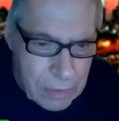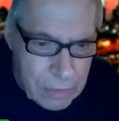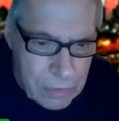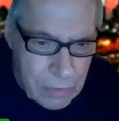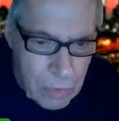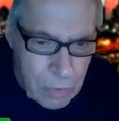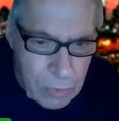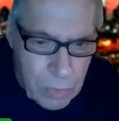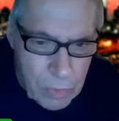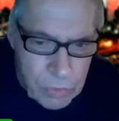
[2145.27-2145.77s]

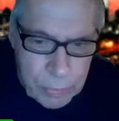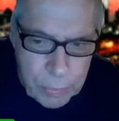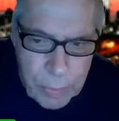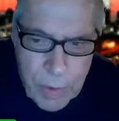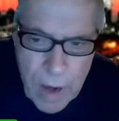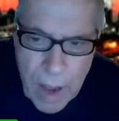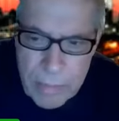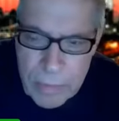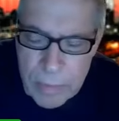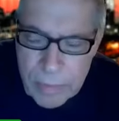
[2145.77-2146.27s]
So most
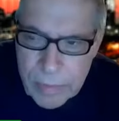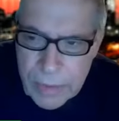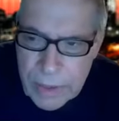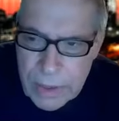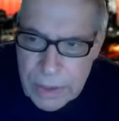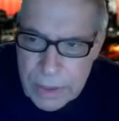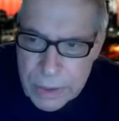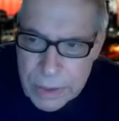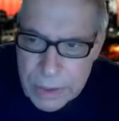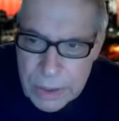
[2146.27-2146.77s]

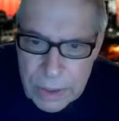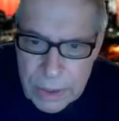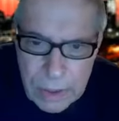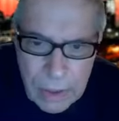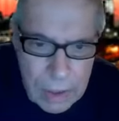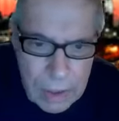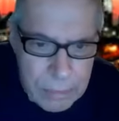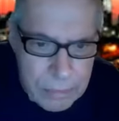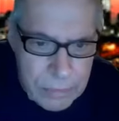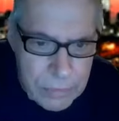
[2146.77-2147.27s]
probably she
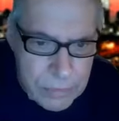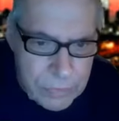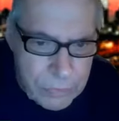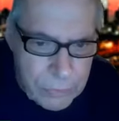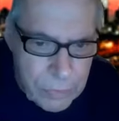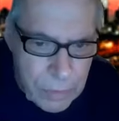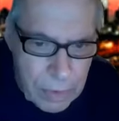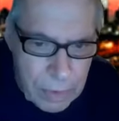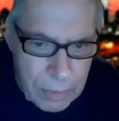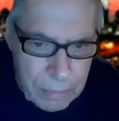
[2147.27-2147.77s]
comes
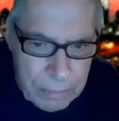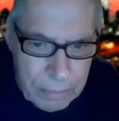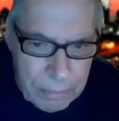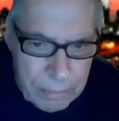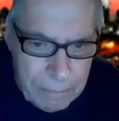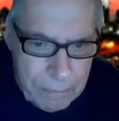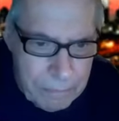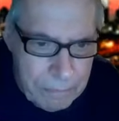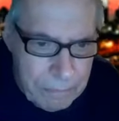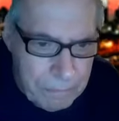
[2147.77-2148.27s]

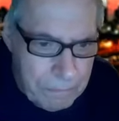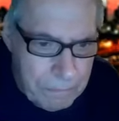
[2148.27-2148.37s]
from